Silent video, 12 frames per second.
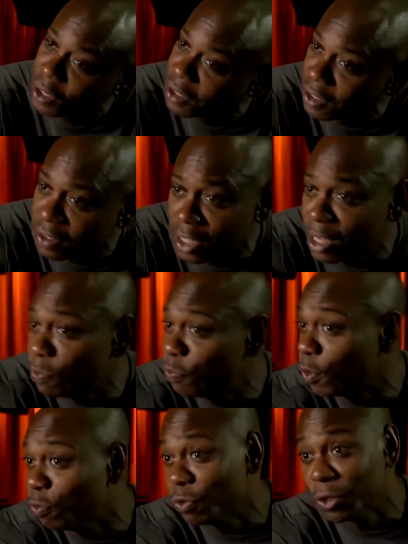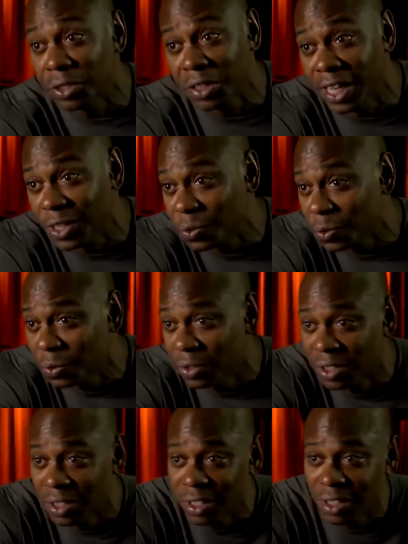But at the time, it felt very natural,
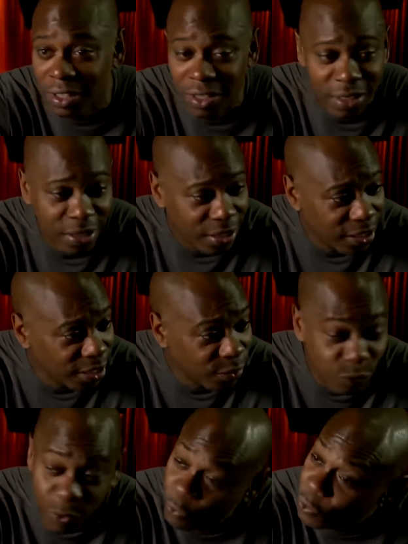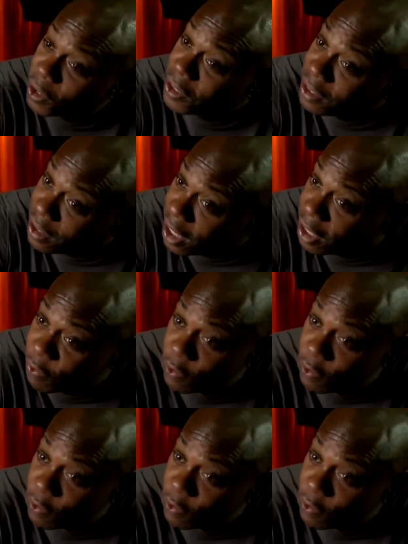and it felt very safe,